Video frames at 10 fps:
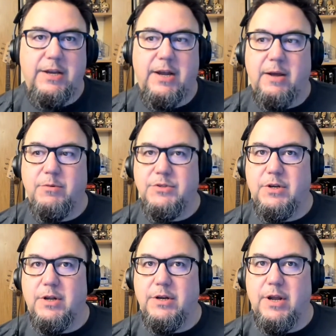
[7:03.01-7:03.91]
I was
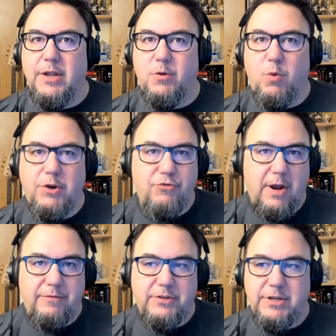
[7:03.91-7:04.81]
on the
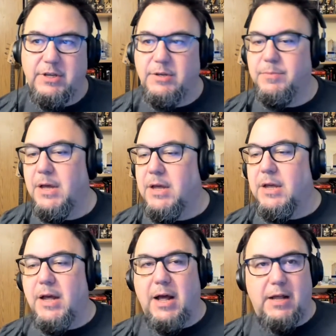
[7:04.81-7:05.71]
OneDrive team,
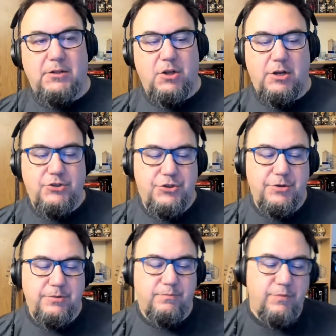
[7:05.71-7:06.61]
launched the